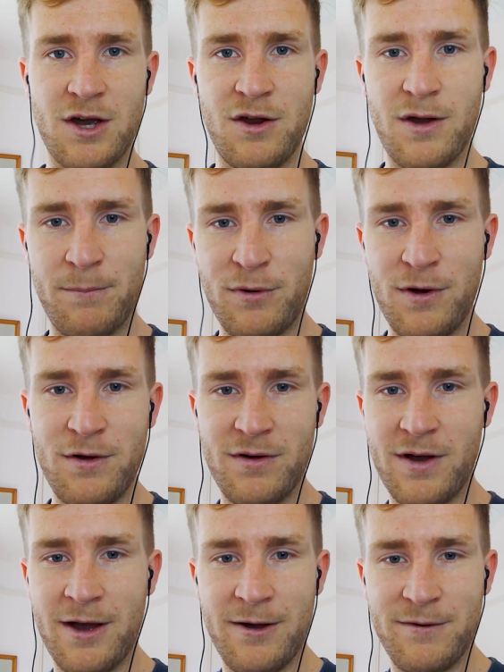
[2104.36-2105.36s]
don't
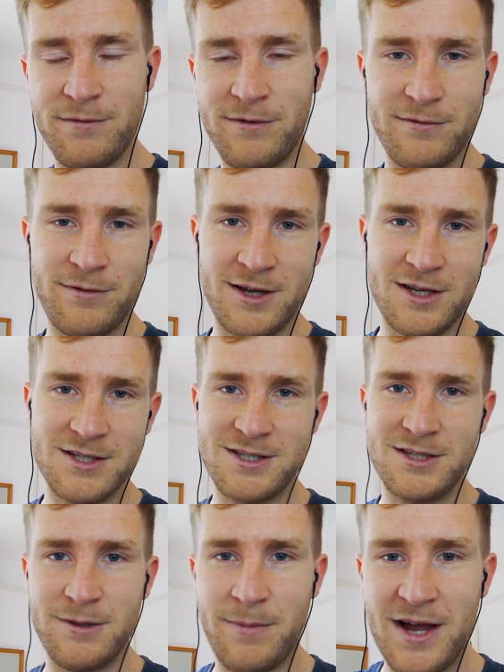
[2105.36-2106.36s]
think
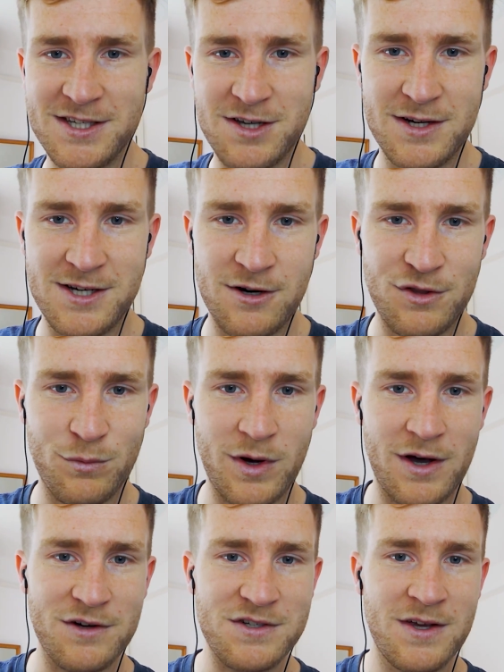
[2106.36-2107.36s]
is the best idea in the
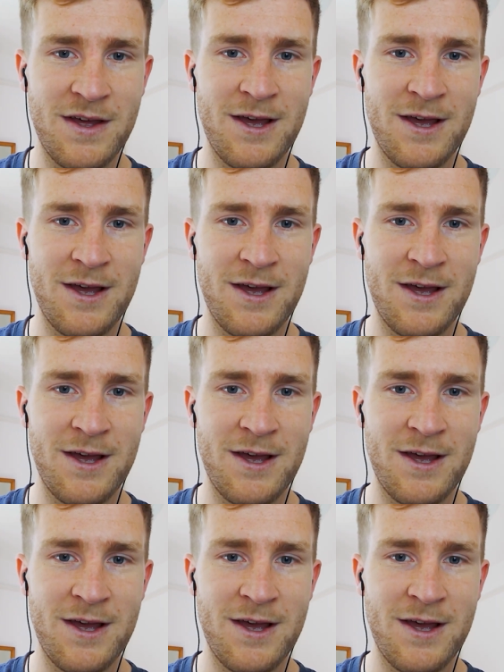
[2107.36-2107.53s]
world,